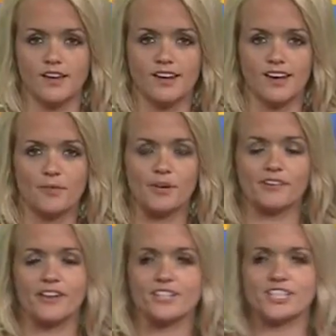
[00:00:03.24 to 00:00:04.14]
I'm
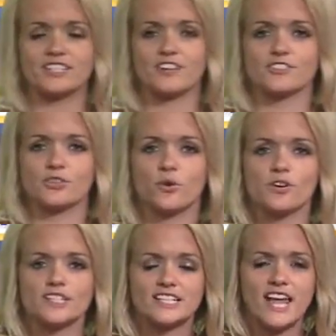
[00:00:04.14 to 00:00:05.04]
meteorologist Kirsten
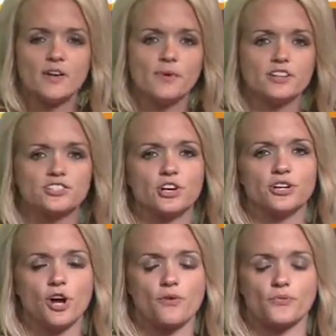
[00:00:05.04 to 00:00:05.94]
Horn. Today we are
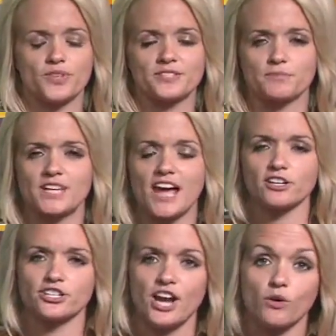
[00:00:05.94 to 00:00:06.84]
starting off with some
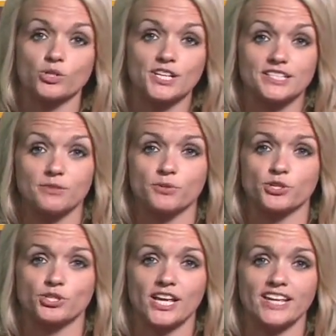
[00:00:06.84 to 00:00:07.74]
scattered showers and
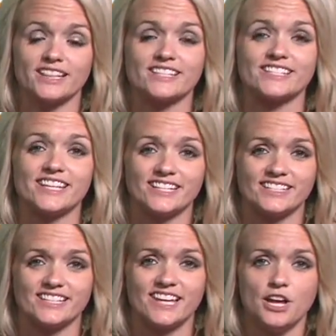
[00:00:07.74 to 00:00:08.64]
temperatures in the
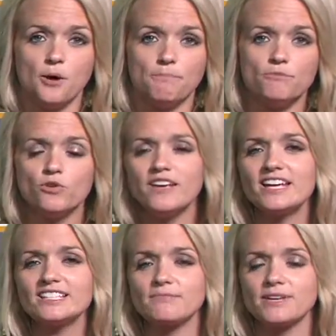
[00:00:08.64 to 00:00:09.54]
sixties.
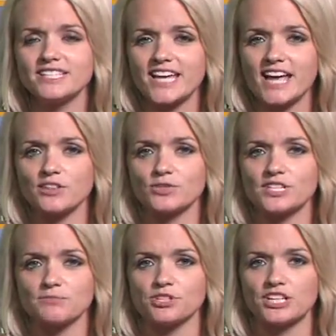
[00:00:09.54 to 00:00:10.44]
Moving into midday, those
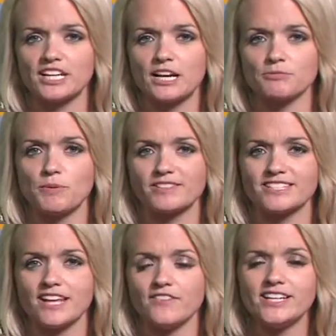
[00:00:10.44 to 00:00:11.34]
temps are going to get up to
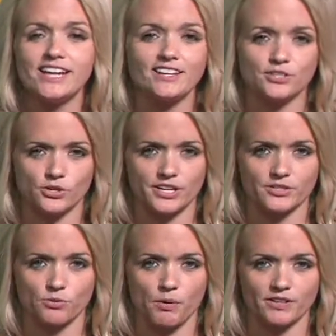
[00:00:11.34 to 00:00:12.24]
about seventy-eight
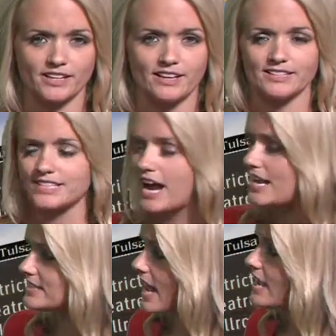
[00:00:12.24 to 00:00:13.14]
degrees with partly cloudy
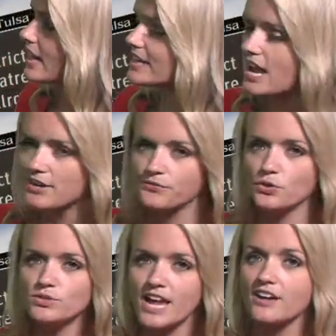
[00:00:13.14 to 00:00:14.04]
skies, and again a
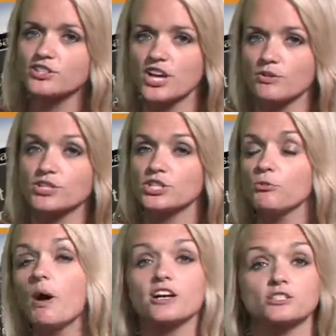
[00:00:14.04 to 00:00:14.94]
few scattered showers
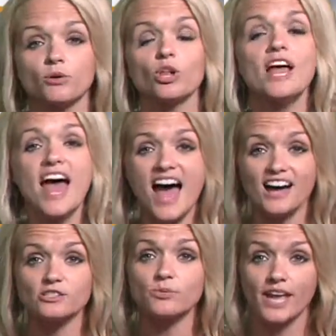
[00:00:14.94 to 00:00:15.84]
still possible
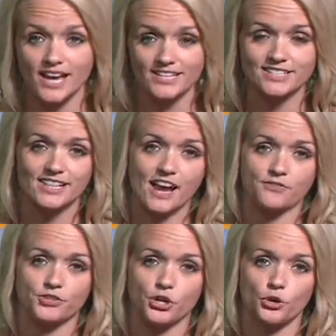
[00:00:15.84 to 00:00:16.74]
as we head into the
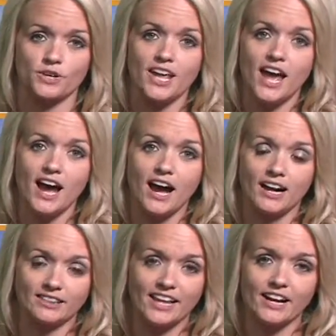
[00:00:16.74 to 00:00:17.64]
afternoon,
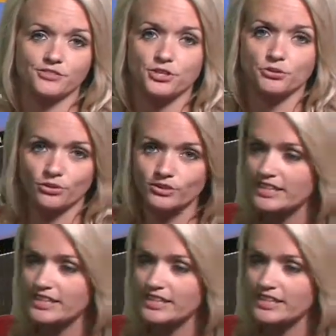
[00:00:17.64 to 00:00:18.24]
uh, late afternoon, early